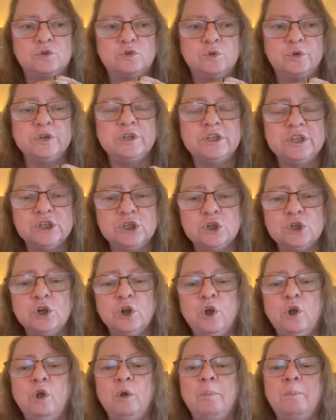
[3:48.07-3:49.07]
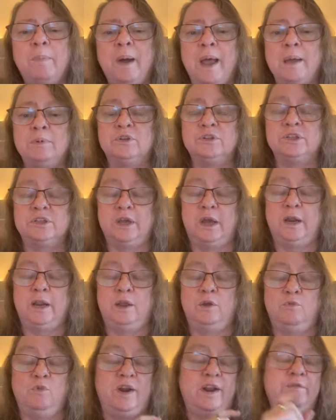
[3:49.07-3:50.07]
traditional Bible
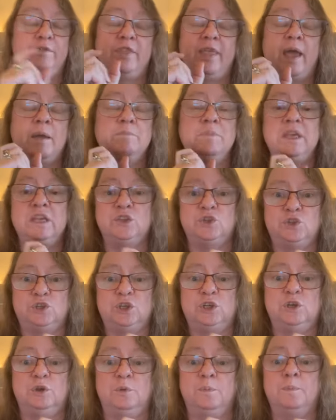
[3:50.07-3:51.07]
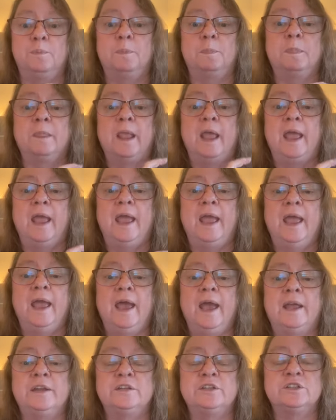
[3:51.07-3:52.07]
study, whatever that means to you.
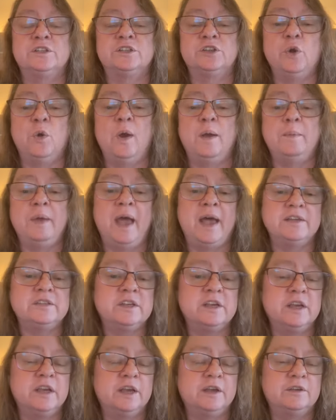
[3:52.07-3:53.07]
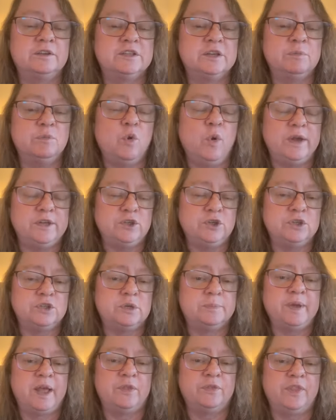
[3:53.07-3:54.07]
And so I'm asking some
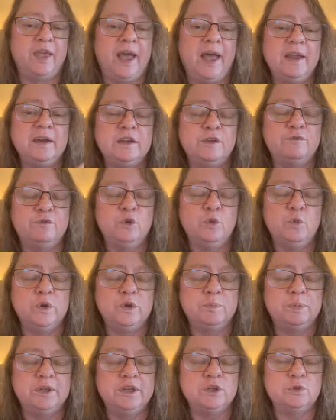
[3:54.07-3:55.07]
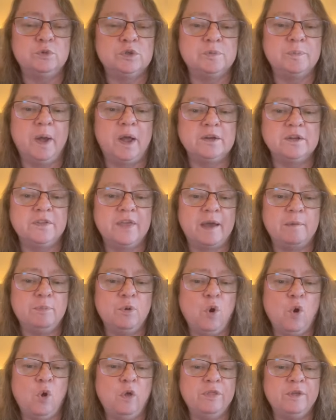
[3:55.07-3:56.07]
questions about that. If you would please respond to
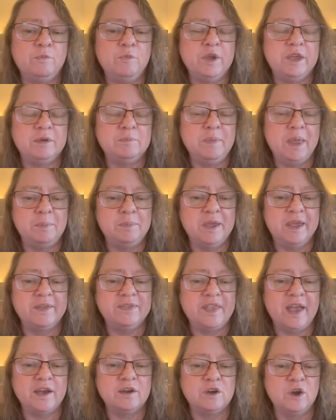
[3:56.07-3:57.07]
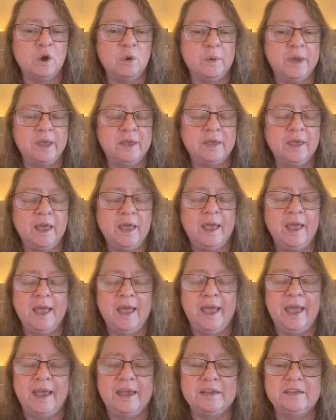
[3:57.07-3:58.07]
that poll, then we can maybe get that going,
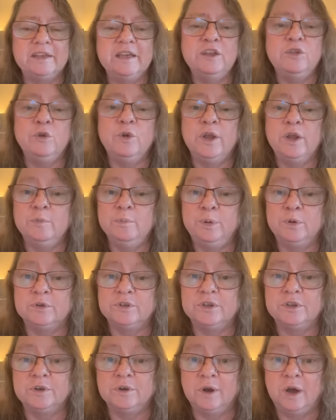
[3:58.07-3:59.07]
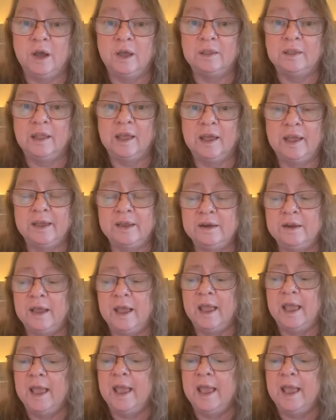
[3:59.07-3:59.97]
uh, either in person or online.